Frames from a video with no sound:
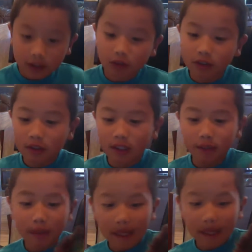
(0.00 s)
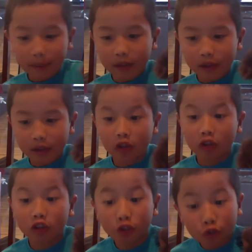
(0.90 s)
so is this baby
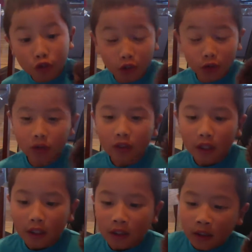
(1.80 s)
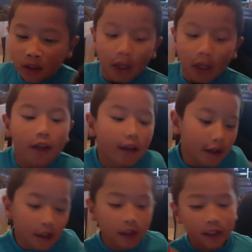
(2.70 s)
called Juju. And
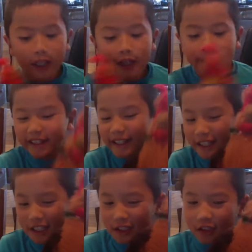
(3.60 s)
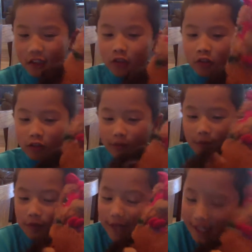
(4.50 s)
then you got Niki, who's
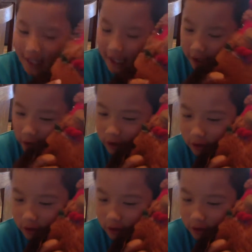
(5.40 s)
from last year.